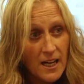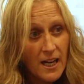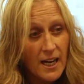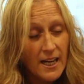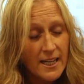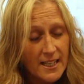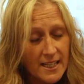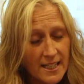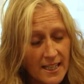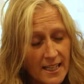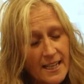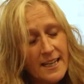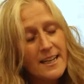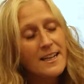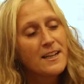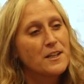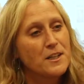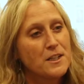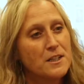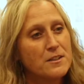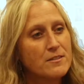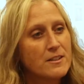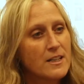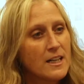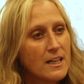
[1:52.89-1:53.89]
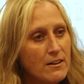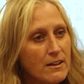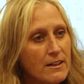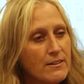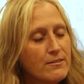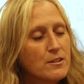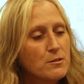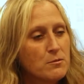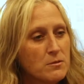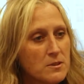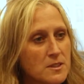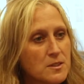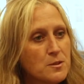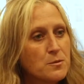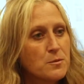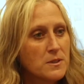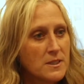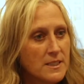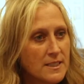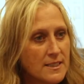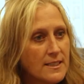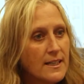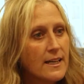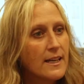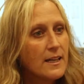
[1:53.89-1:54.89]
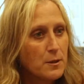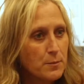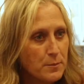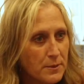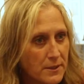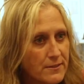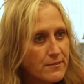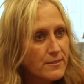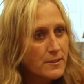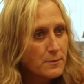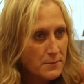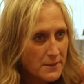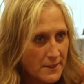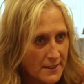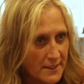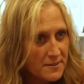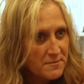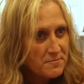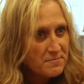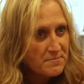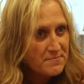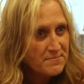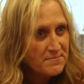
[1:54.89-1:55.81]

I can't get over how everyone's willing to help everybody.